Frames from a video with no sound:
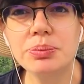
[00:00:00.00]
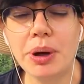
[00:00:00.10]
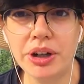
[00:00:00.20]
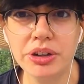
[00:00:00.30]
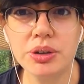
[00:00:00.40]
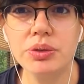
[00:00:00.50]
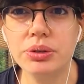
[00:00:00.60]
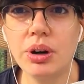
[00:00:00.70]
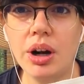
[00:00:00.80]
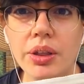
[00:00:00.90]
point of
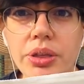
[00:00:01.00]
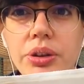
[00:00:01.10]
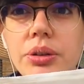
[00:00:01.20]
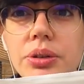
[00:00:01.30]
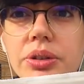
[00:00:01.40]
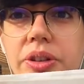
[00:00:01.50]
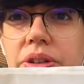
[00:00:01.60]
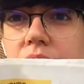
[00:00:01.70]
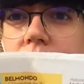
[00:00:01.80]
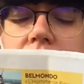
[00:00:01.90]
view on news.
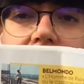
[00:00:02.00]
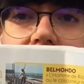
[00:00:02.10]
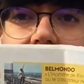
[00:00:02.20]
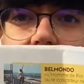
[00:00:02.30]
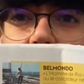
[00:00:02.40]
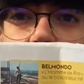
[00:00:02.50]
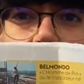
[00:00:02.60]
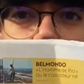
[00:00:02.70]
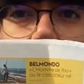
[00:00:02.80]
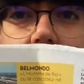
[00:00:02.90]
So that's a good